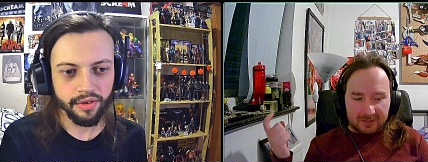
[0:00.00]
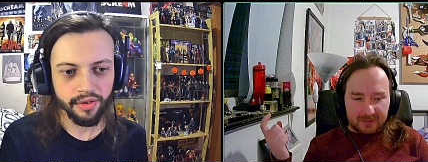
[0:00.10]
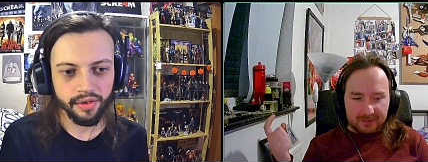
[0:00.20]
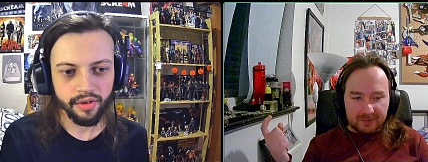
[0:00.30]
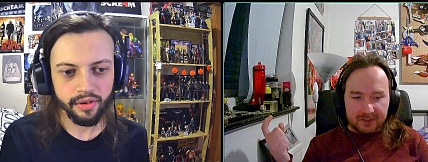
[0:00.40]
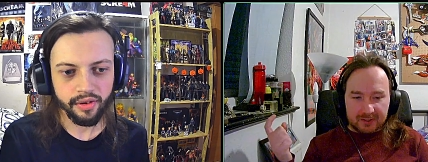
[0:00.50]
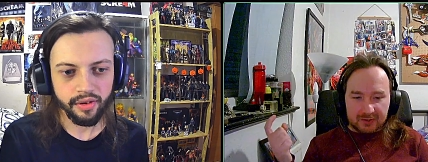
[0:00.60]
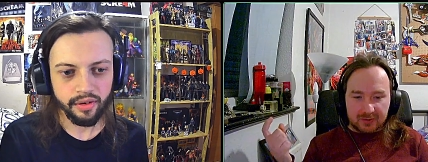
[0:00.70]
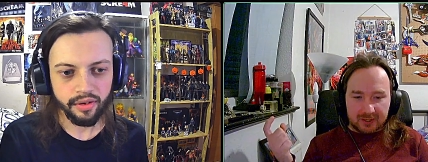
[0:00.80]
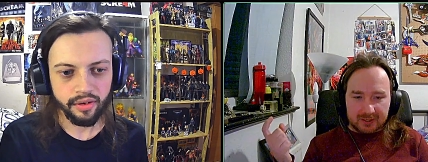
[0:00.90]
Speaker 1: I think Freddy's
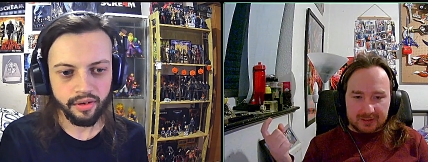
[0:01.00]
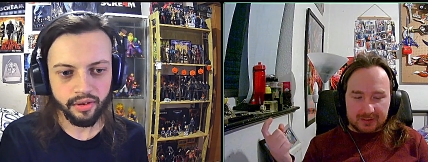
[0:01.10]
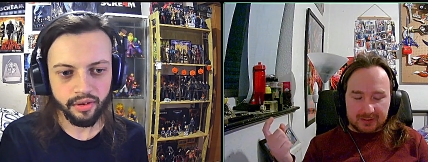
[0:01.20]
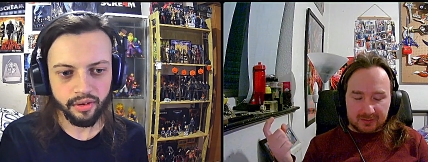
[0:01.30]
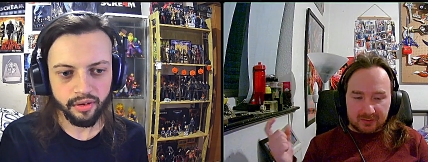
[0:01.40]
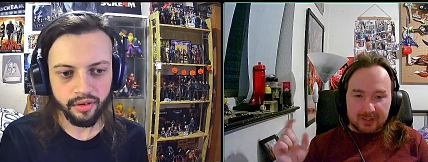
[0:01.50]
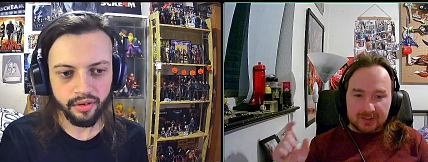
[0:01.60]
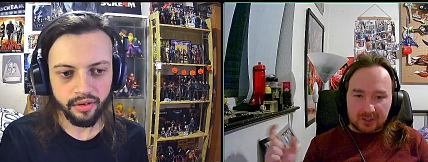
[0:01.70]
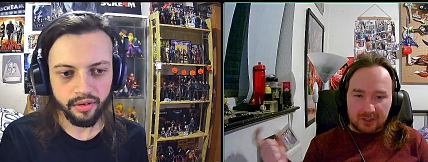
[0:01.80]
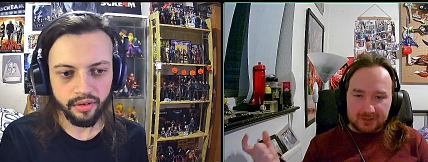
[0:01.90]
trying,
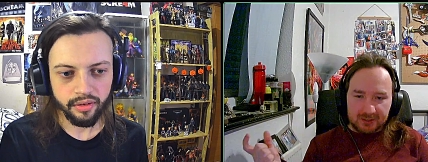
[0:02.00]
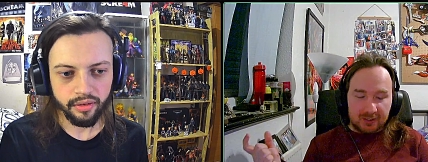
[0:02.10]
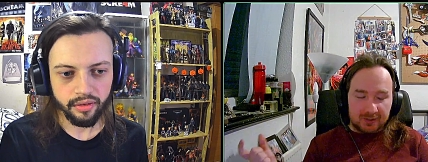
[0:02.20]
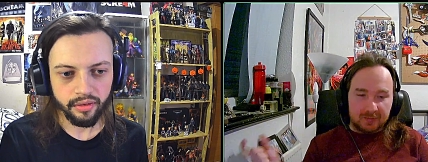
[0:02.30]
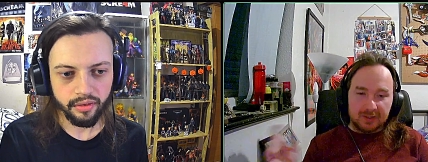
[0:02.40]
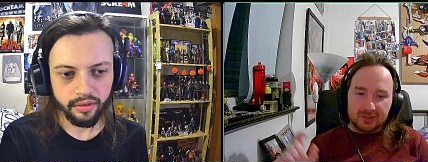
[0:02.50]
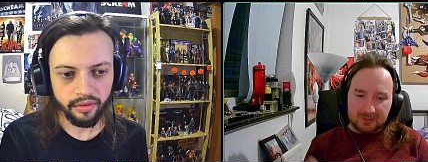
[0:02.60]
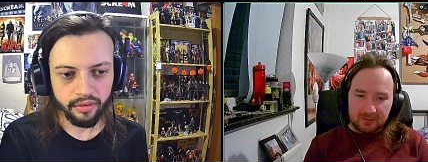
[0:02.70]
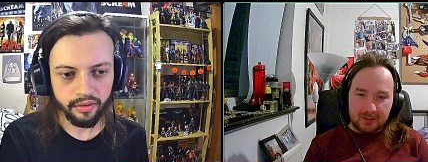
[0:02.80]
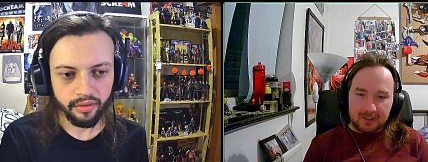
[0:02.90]
Freddy's taunting her to bring
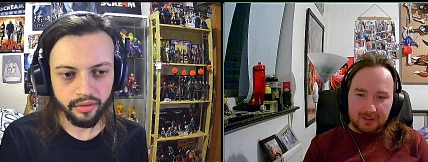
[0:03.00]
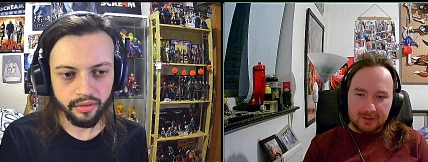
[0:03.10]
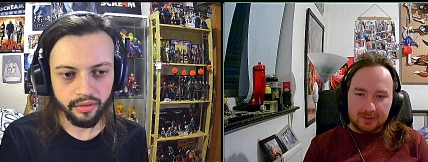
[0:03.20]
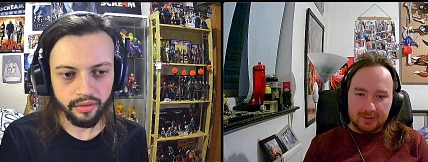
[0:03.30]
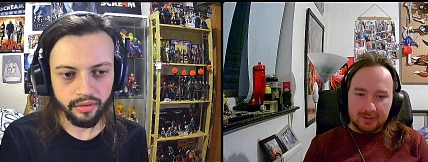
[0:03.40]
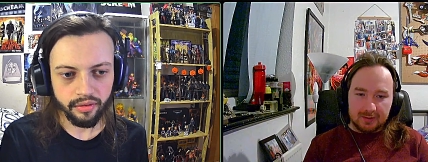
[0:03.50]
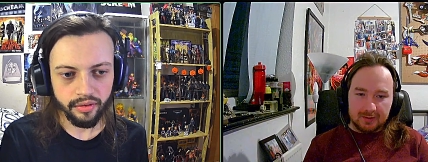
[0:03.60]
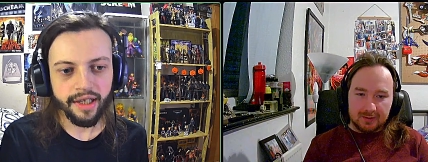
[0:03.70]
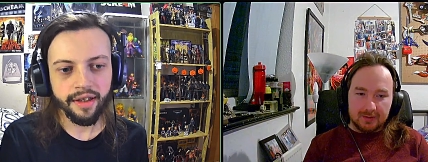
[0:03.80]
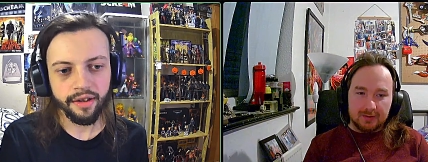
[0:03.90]
someone in.
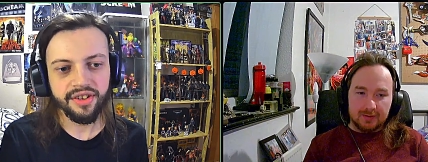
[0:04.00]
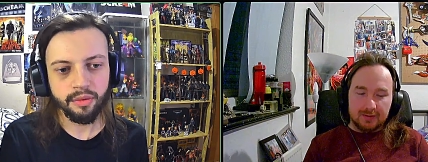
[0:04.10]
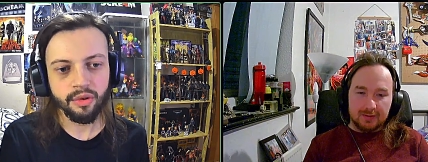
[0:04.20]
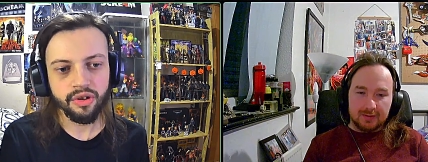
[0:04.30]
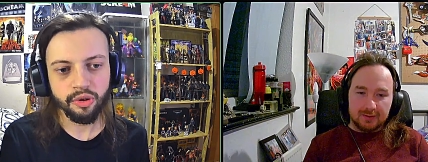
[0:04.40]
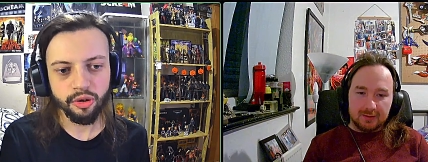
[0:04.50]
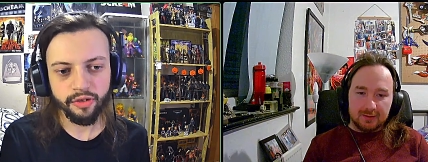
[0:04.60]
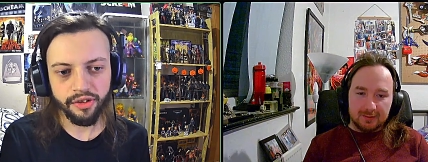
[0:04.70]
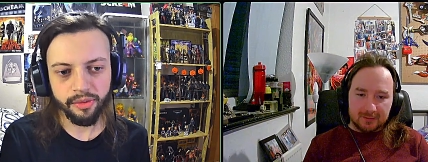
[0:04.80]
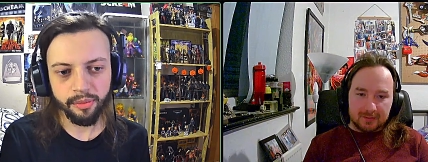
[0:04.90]
Speaker 2: Yeah, because he wants
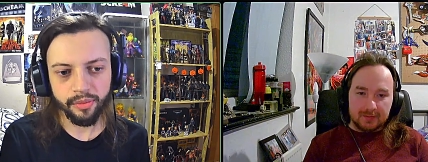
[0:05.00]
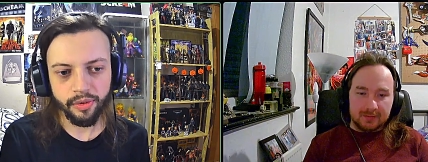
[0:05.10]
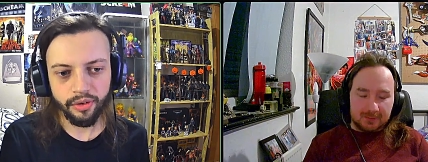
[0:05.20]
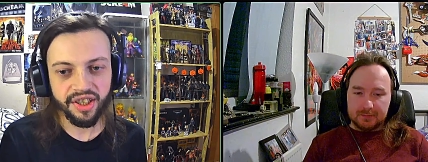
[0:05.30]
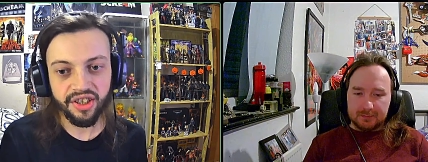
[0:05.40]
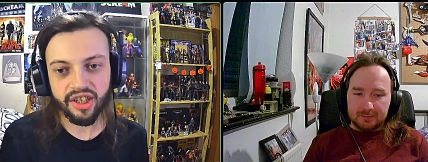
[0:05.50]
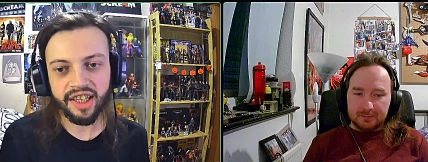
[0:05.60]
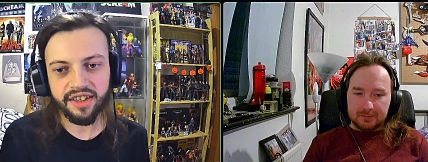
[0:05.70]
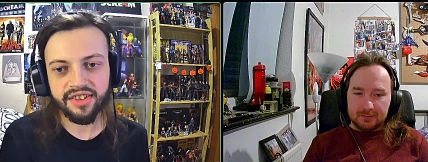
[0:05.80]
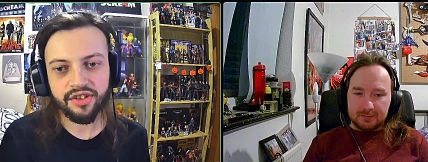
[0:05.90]
more victims. But he,
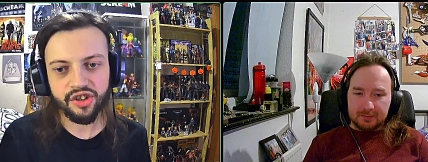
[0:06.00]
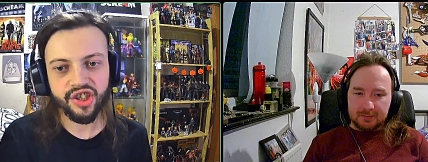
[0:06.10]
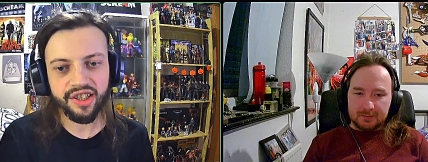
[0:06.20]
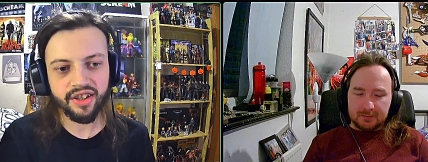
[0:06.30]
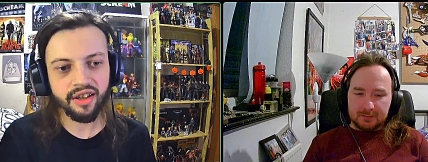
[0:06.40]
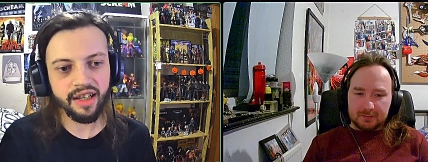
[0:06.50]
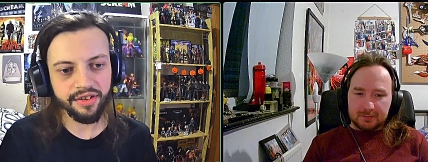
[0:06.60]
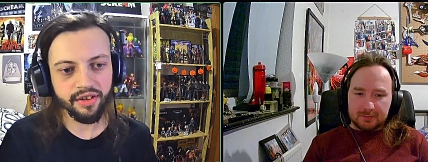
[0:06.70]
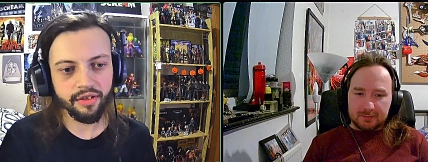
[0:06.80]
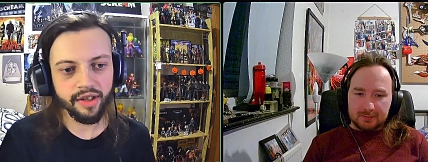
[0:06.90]
like he says, she is the
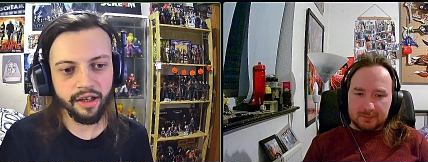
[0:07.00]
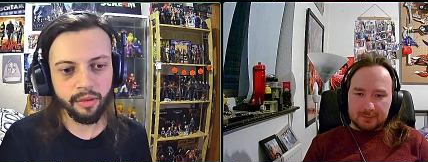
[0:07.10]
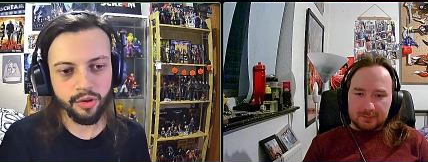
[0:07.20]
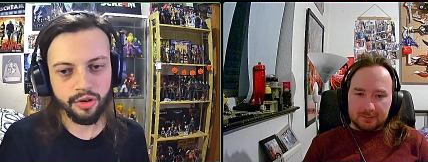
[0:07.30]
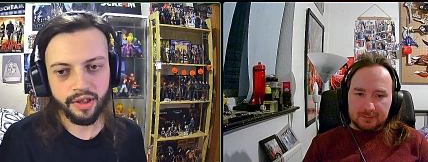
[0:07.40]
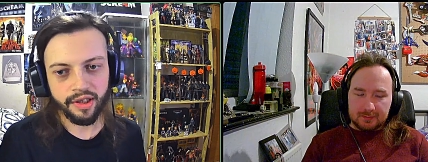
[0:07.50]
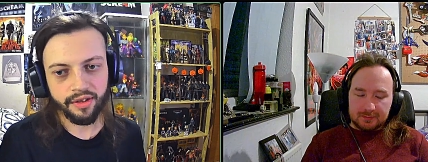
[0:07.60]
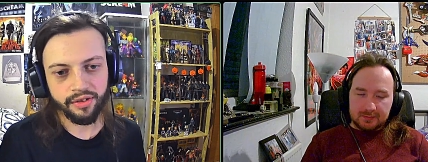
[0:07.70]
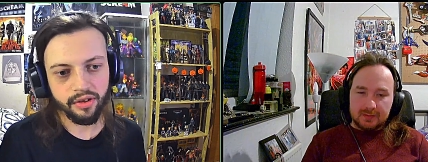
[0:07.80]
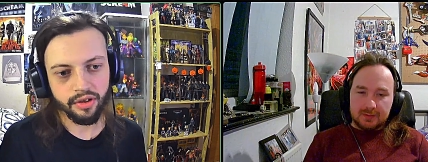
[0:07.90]
last of the Elm Street
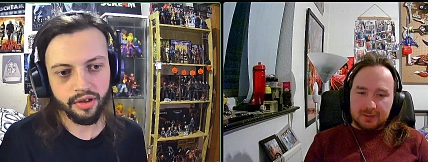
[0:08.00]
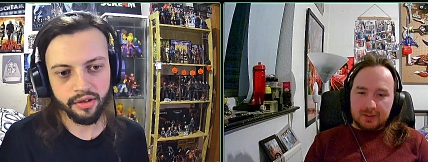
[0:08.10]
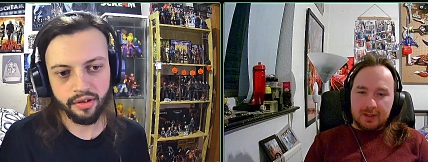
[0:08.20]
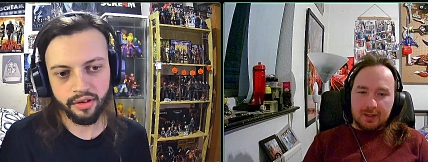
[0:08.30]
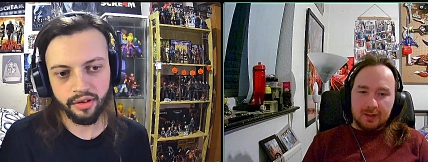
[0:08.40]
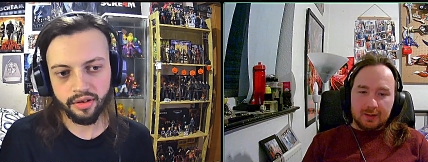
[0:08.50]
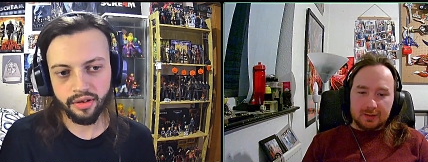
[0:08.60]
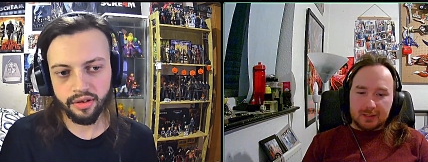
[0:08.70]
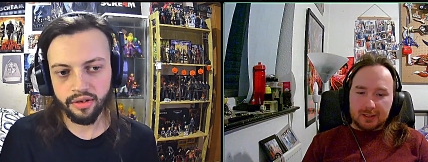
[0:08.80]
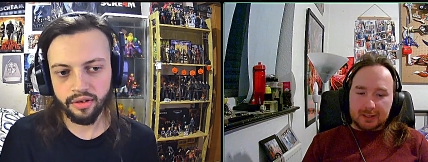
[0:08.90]
kids, isn't she?
Speaker 1: Yeah,
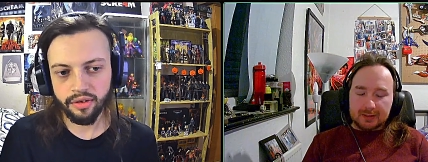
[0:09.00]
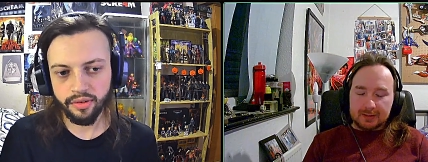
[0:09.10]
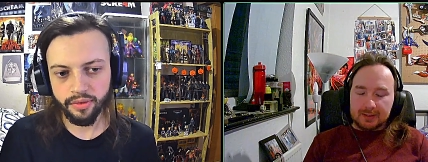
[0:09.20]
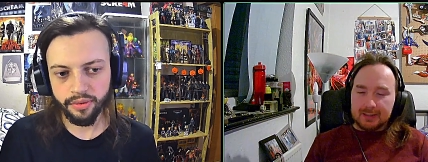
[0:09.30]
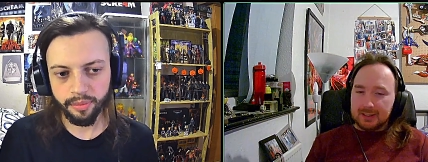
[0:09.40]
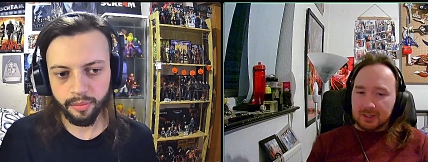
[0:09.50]
because like it's clearly